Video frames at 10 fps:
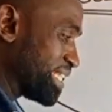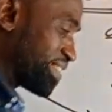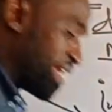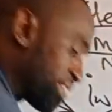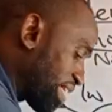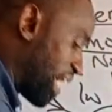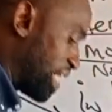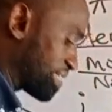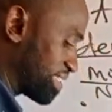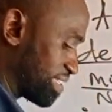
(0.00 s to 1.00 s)
it enters
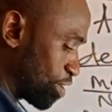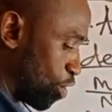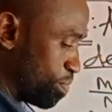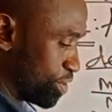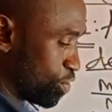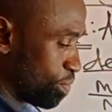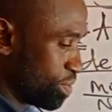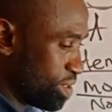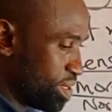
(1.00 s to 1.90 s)
the second medium.